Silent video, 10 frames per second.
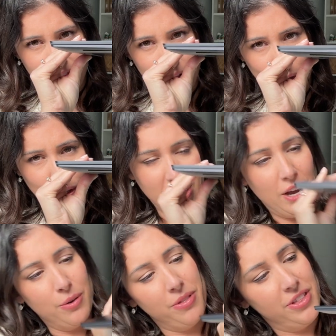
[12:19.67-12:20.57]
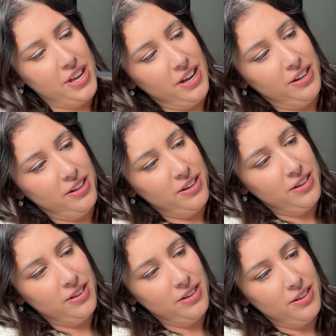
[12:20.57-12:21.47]
Look how thin
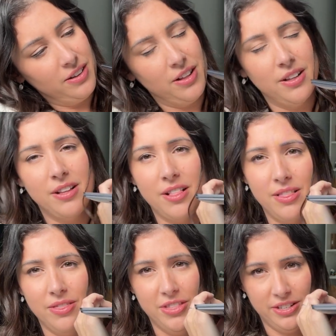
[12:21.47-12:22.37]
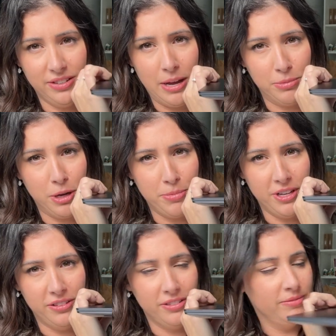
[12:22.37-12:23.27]
this laptop
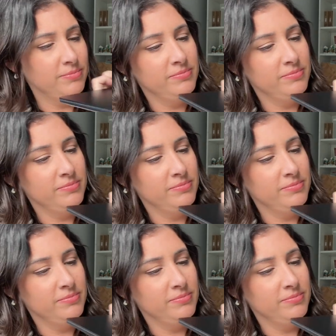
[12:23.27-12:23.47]
is.